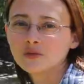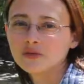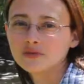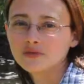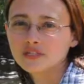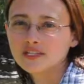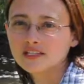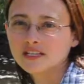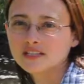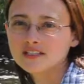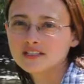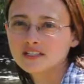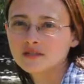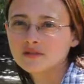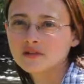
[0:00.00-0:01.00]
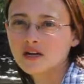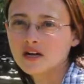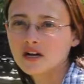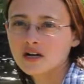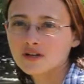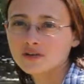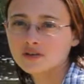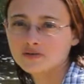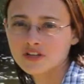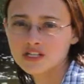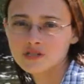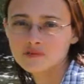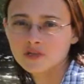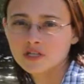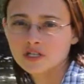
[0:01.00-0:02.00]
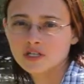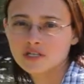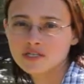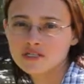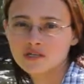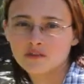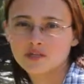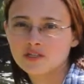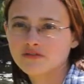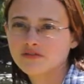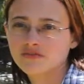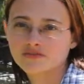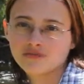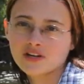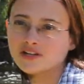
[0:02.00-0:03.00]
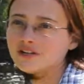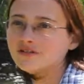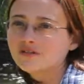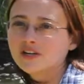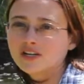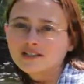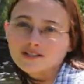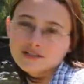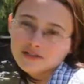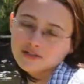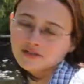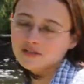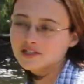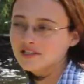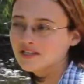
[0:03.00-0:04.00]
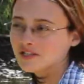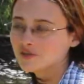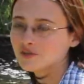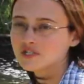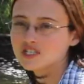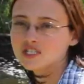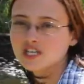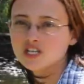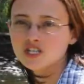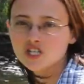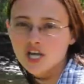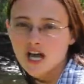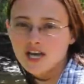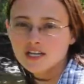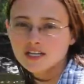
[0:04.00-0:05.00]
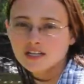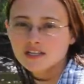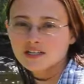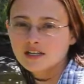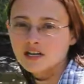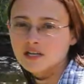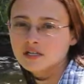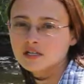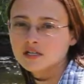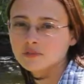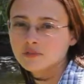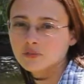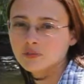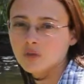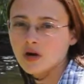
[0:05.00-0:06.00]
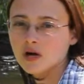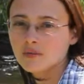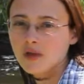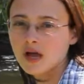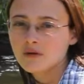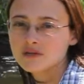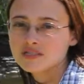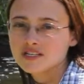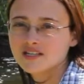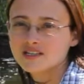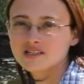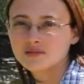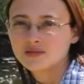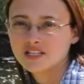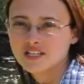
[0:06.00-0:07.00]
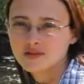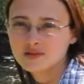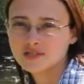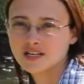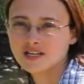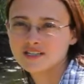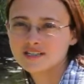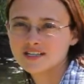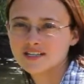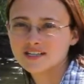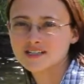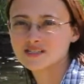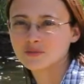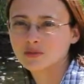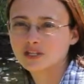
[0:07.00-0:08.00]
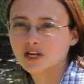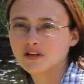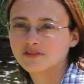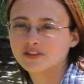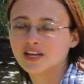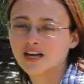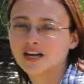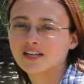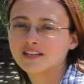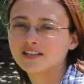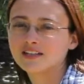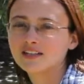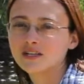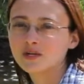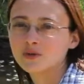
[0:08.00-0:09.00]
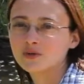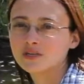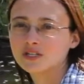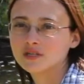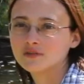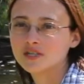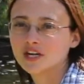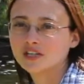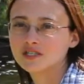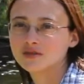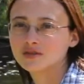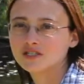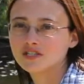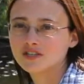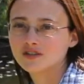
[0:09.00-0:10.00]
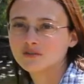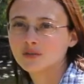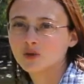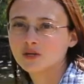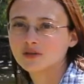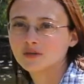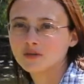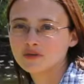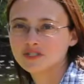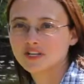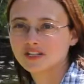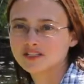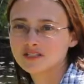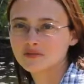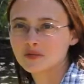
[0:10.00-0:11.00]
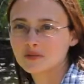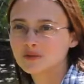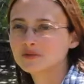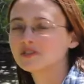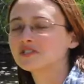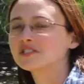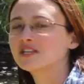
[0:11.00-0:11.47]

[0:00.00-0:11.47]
We reconnected through Facebook. He sent me a friend invite, and so we just started chatting, and I was dating somebody, he was kind of dating somebody off and on, and we ended up talking to each other more than we were talking to the people we were